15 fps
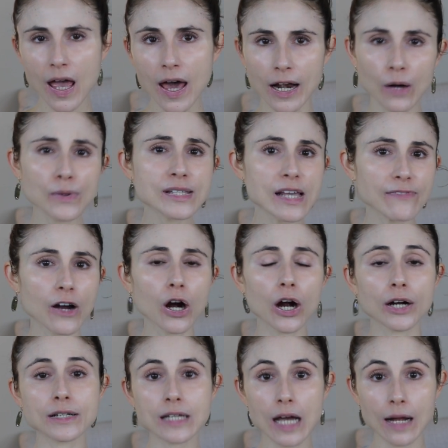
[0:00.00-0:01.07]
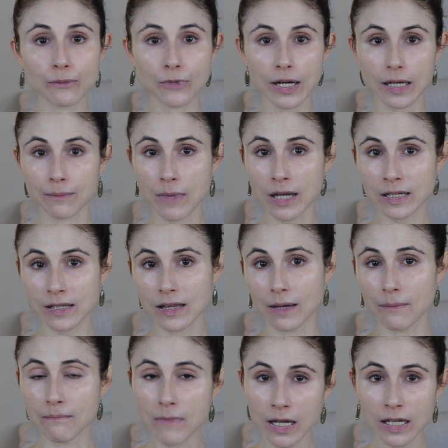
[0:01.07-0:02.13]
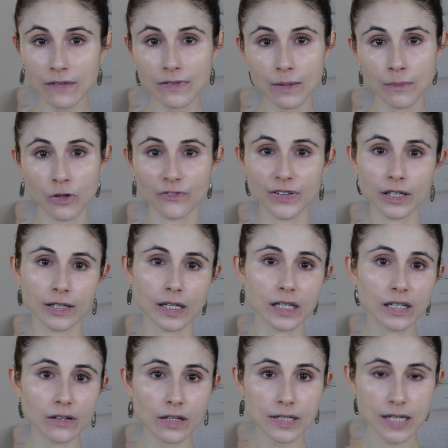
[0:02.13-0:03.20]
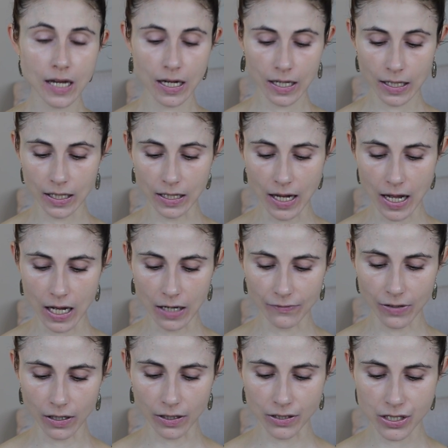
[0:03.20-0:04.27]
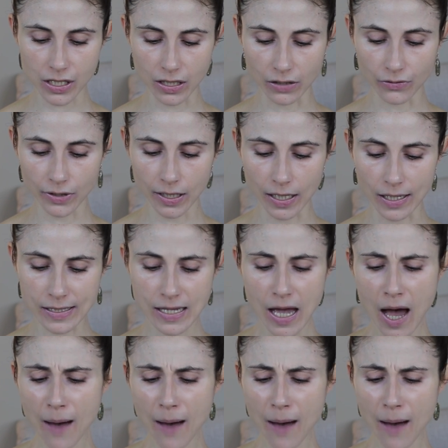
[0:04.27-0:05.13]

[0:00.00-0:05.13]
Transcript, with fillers: And I always have a hard time recommending them. Many of them are very irritating and have harsh ingredients.